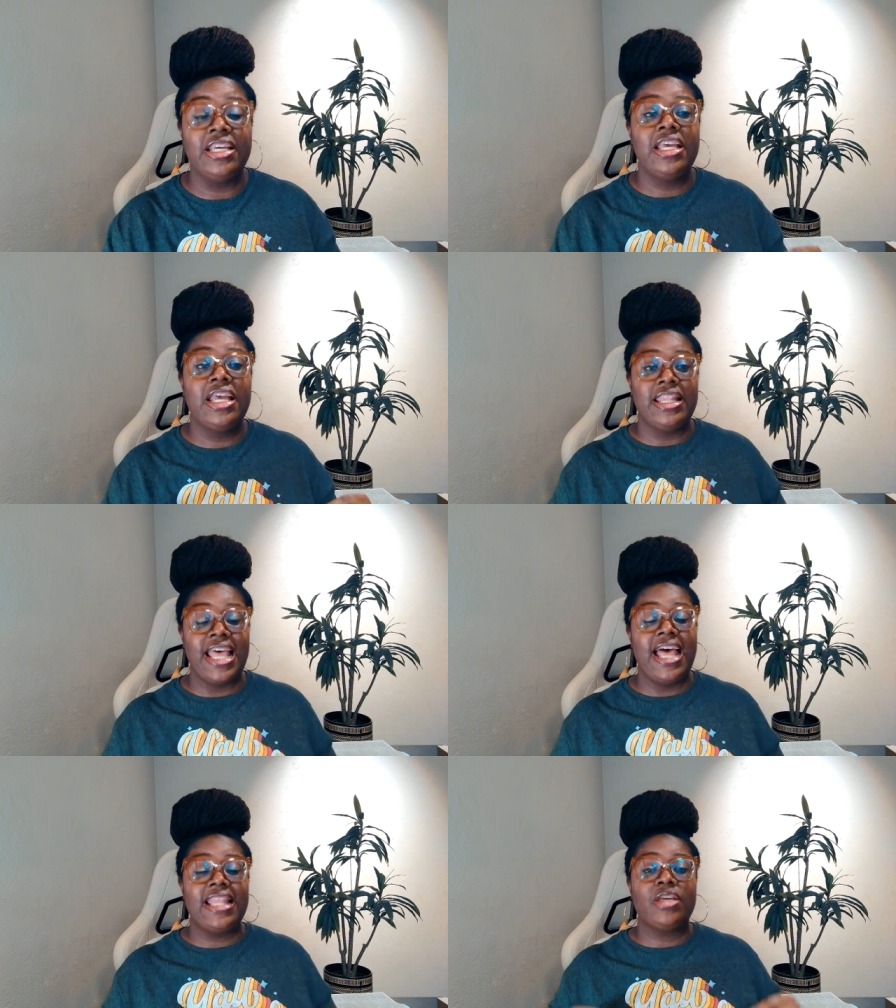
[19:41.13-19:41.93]

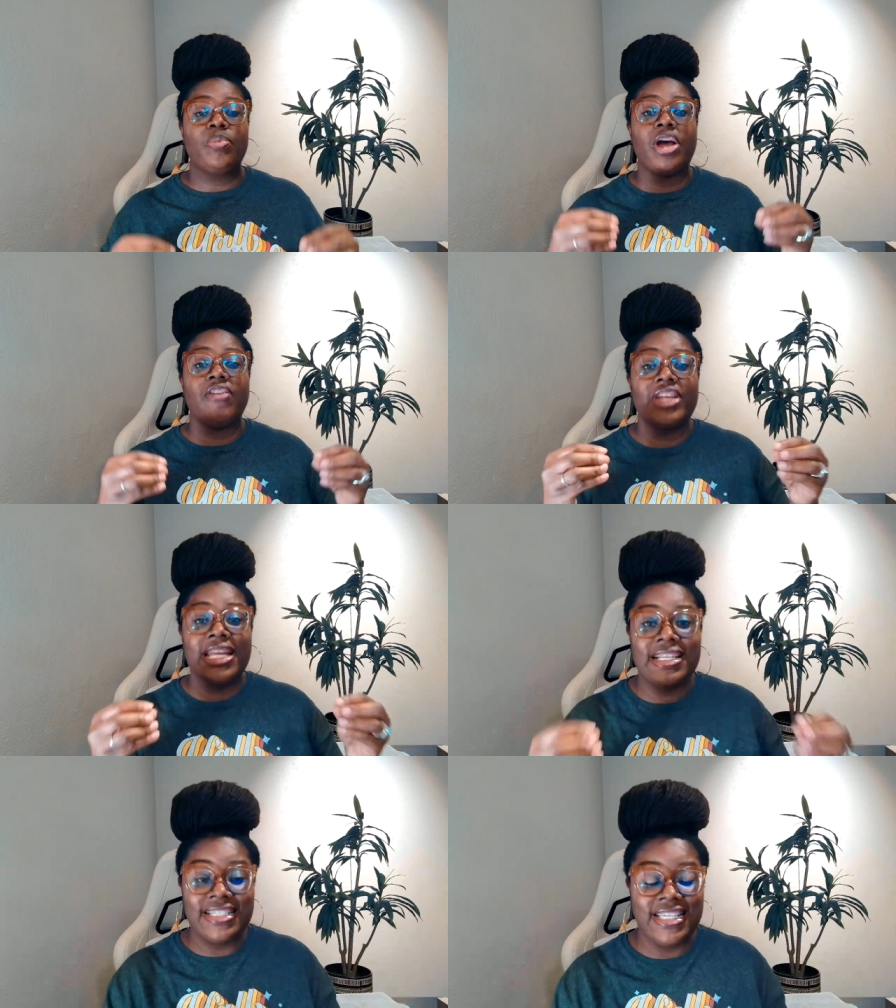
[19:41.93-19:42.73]
that the prophetic
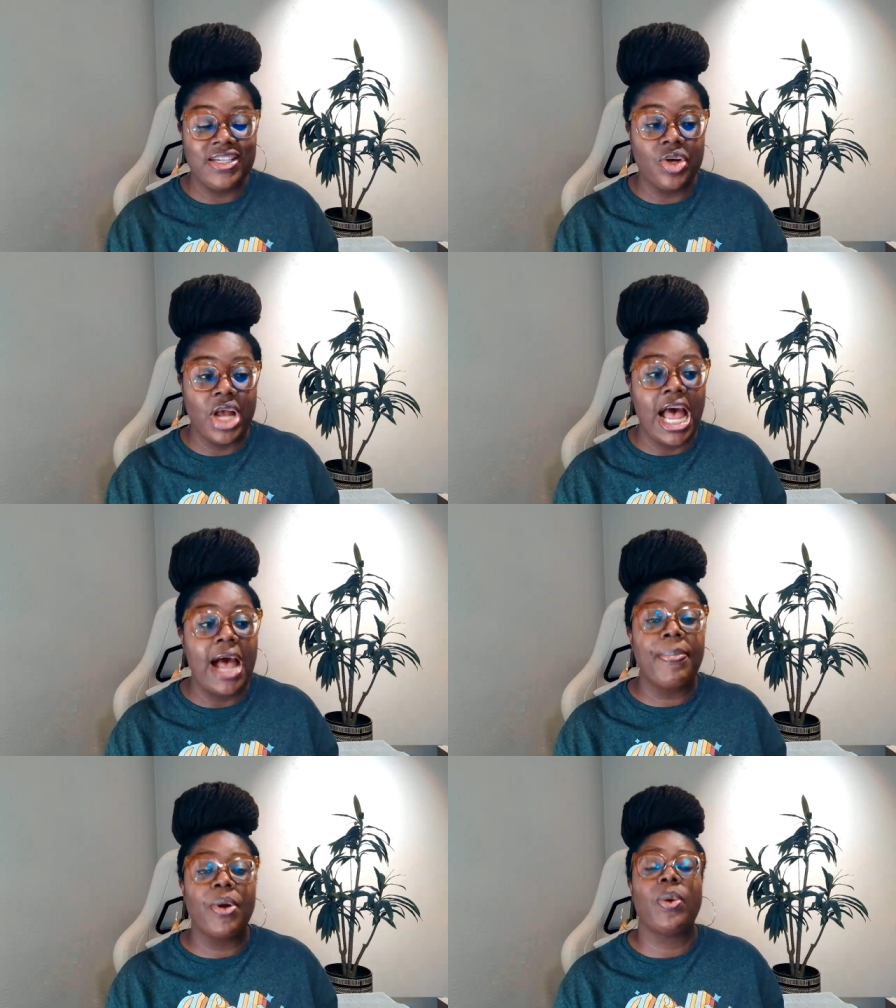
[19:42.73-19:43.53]
seer
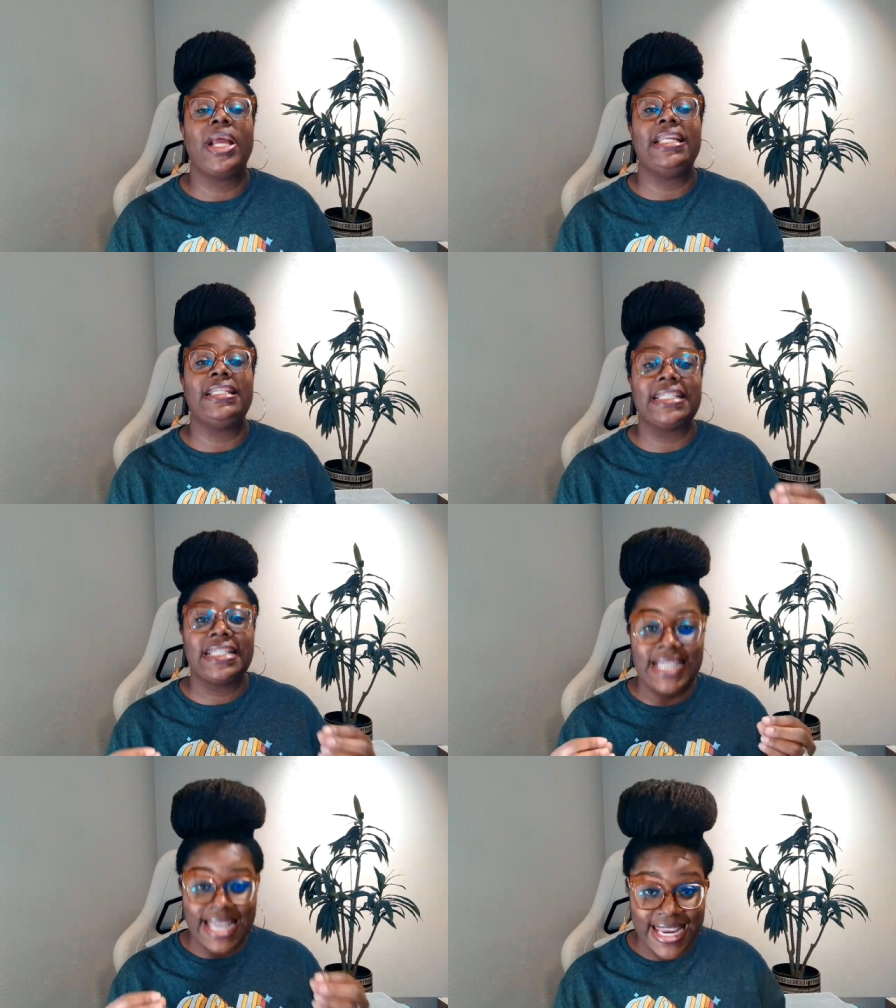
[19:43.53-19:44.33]
operates
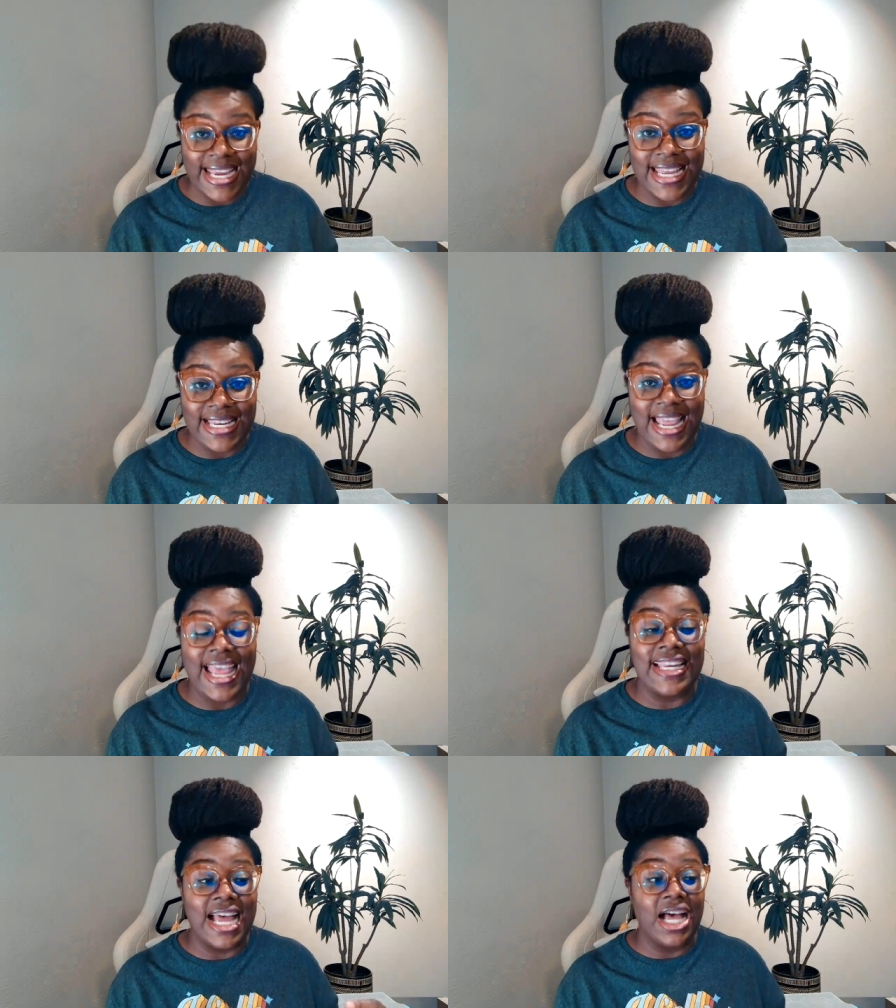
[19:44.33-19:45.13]
in
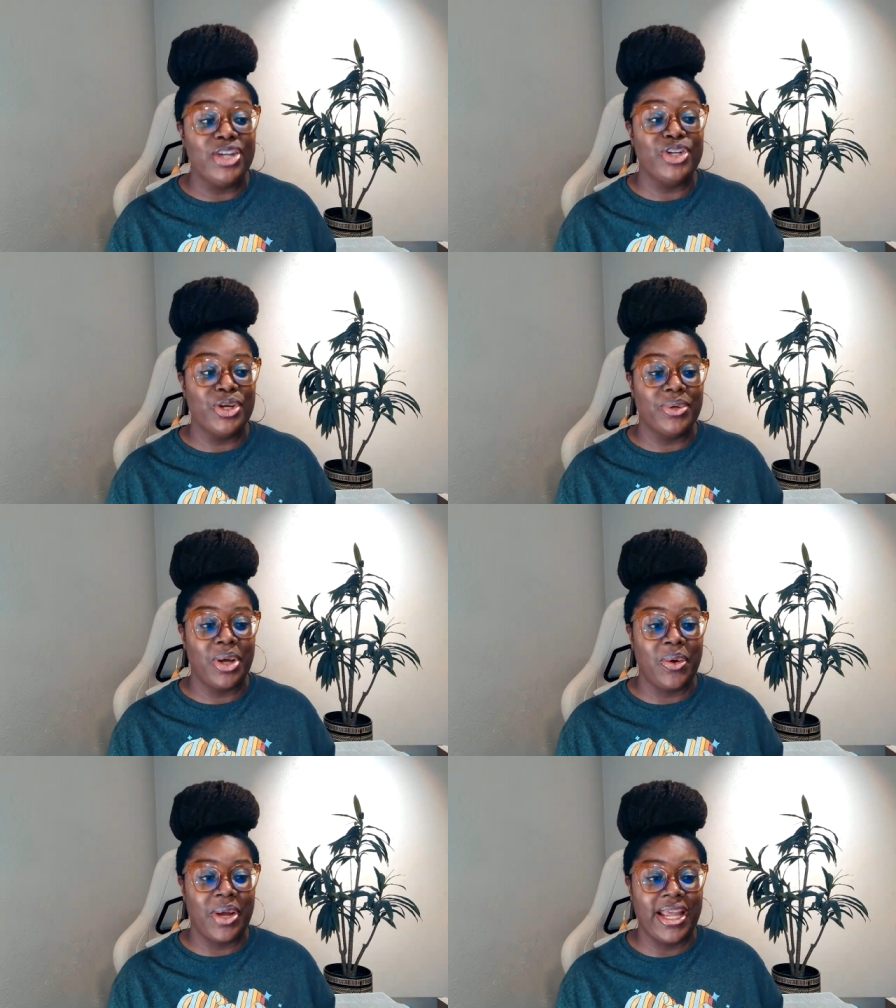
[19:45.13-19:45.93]
and under.
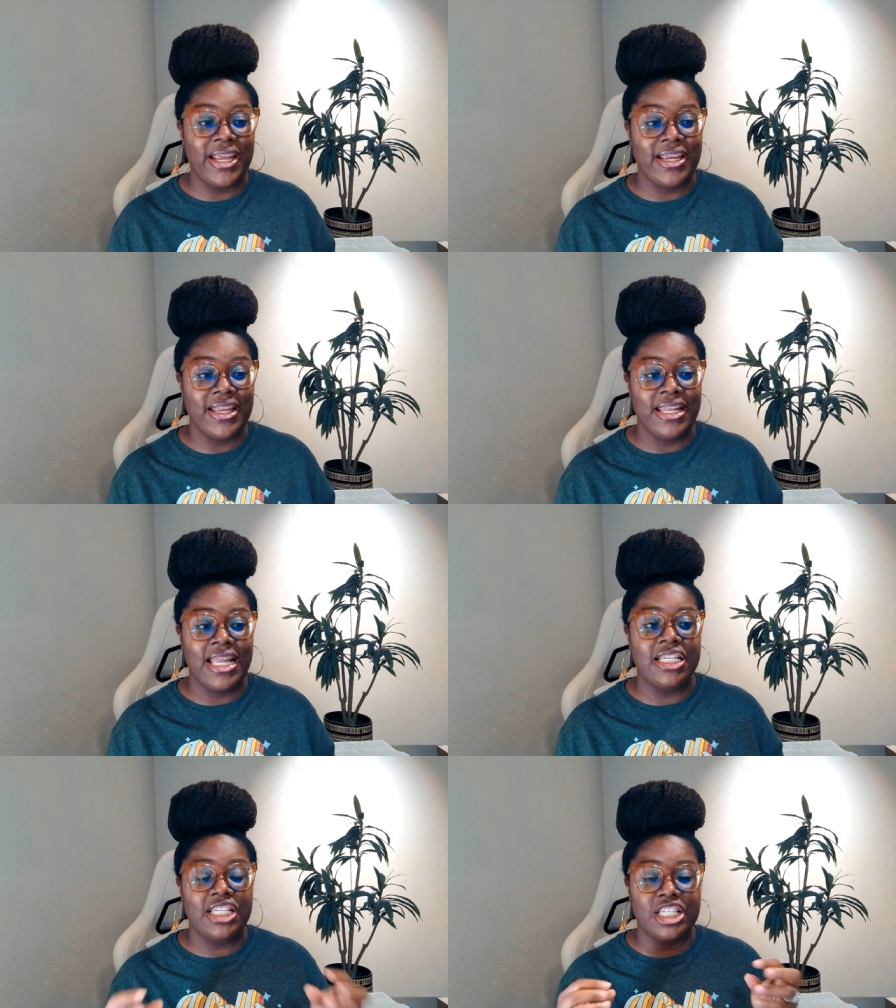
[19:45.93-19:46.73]
Okay. That's a
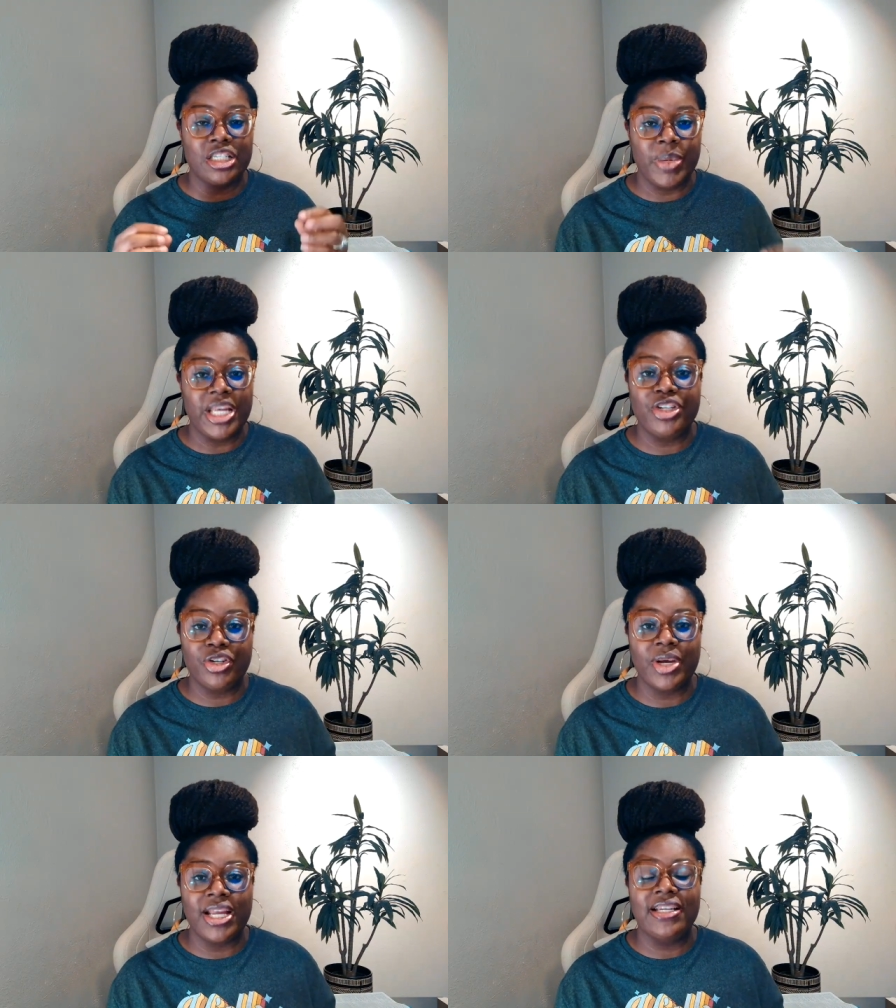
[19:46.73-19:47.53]
special
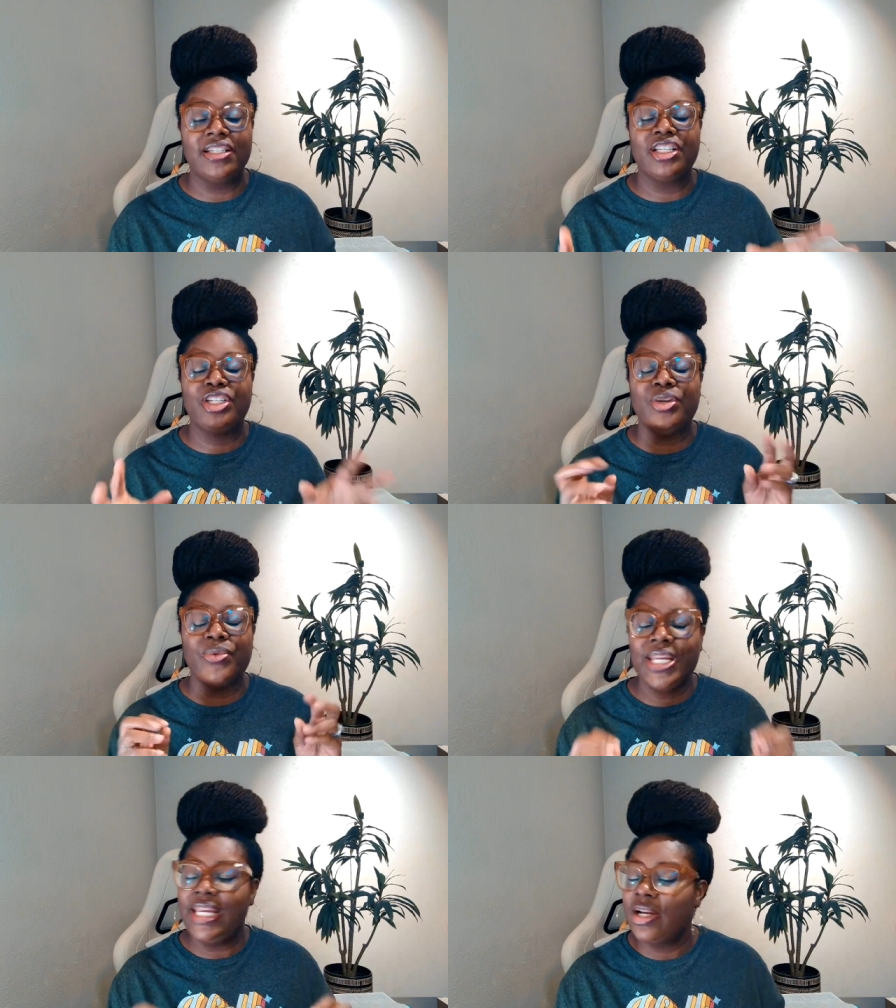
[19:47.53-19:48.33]
and it's a
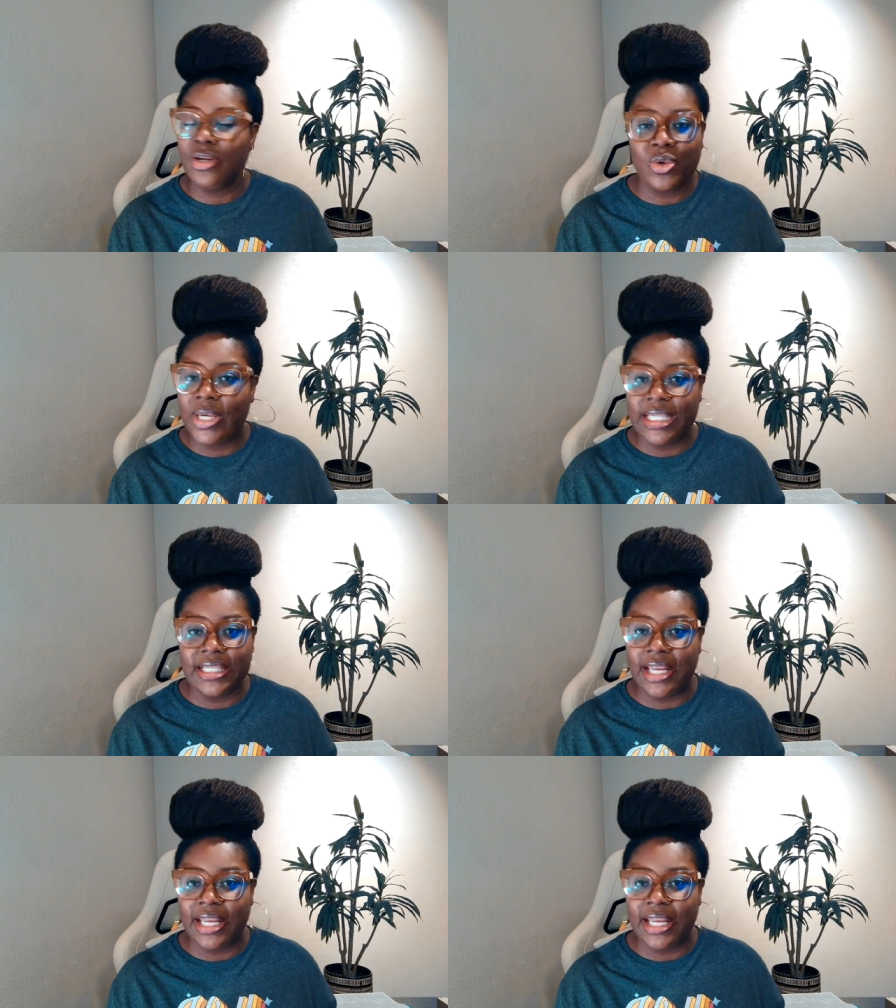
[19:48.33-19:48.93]
unique anointing.